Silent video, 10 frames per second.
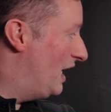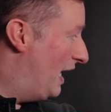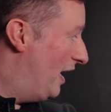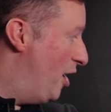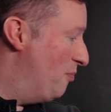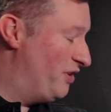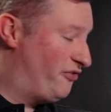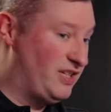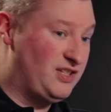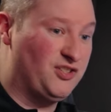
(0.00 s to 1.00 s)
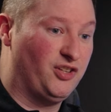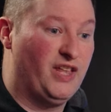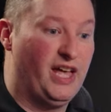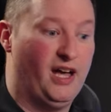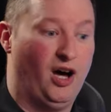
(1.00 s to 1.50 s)
Um, the fittings on
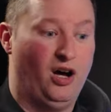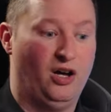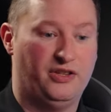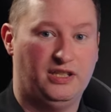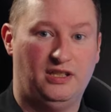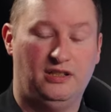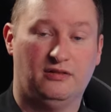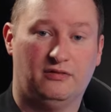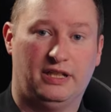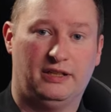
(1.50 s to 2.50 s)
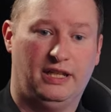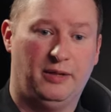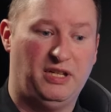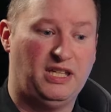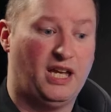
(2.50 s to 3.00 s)
there are the um,
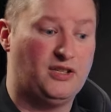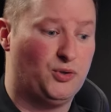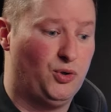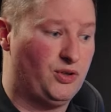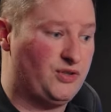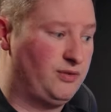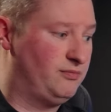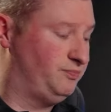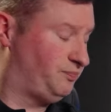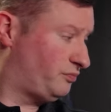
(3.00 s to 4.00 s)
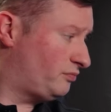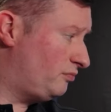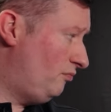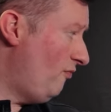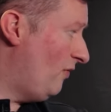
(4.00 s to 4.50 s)
E K Torx.
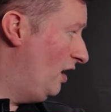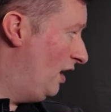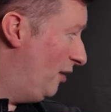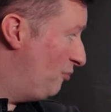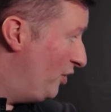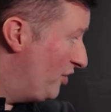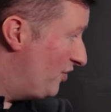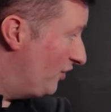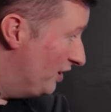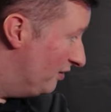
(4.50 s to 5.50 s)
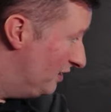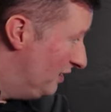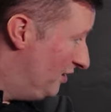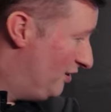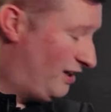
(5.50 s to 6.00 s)
I'm personally
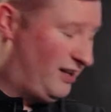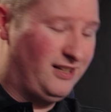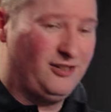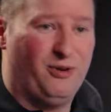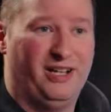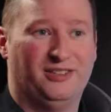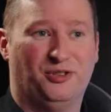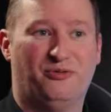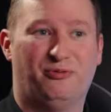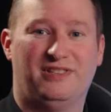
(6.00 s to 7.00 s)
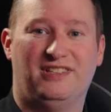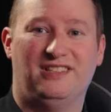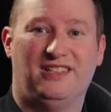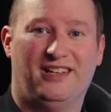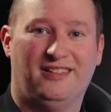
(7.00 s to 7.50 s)
quite in love with the,
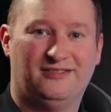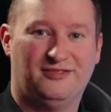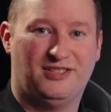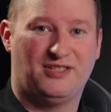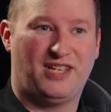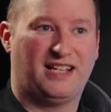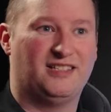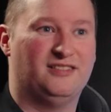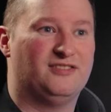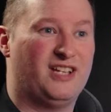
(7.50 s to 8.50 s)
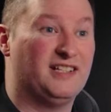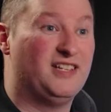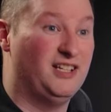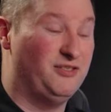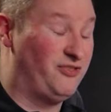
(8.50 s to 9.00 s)
uh, the satin
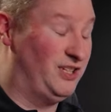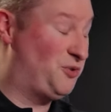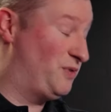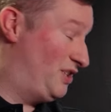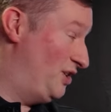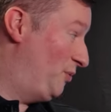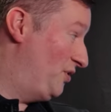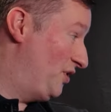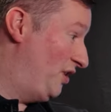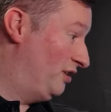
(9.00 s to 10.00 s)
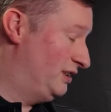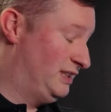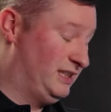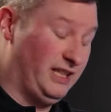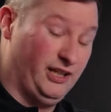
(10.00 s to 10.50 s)
titanium finish, which these ones are.
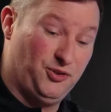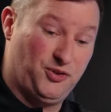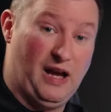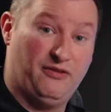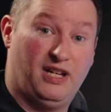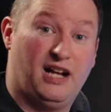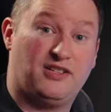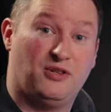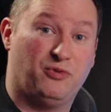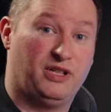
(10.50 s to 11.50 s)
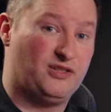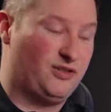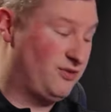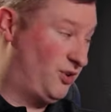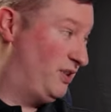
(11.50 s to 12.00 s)
They also have the accent rings,
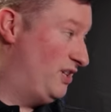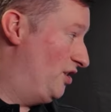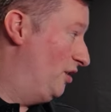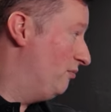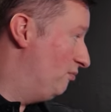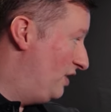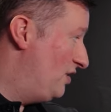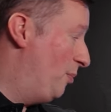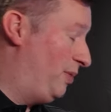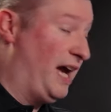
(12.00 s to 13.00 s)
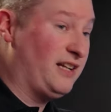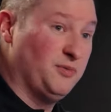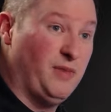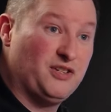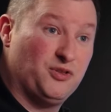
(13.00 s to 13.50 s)
so these are these are black to
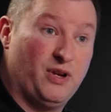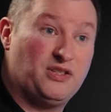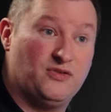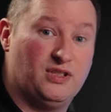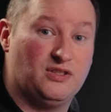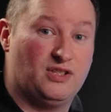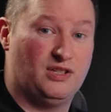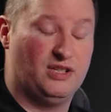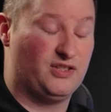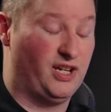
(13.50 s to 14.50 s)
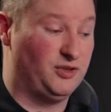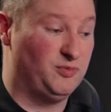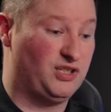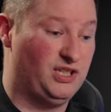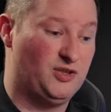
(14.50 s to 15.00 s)
match the rest of the ins inside of the
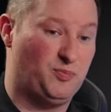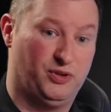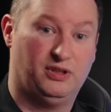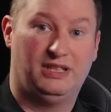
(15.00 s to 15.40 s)
machines, but